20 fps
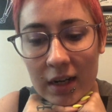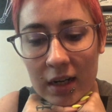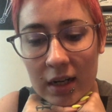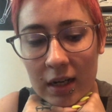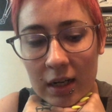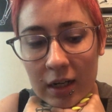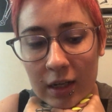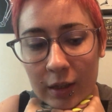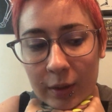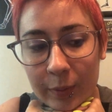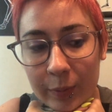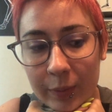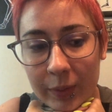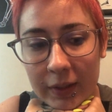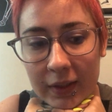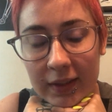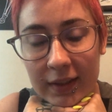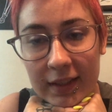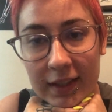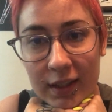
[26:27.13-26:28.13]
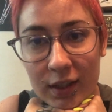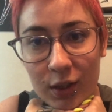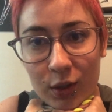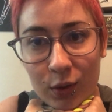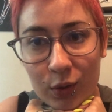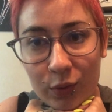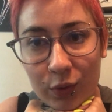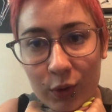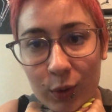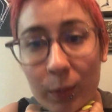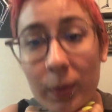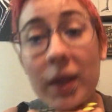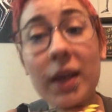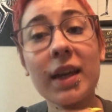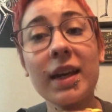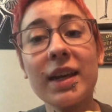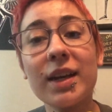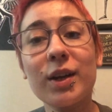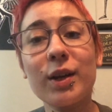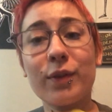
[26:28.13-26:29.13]
But thank you for being
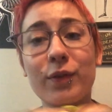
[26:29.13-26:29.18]
here.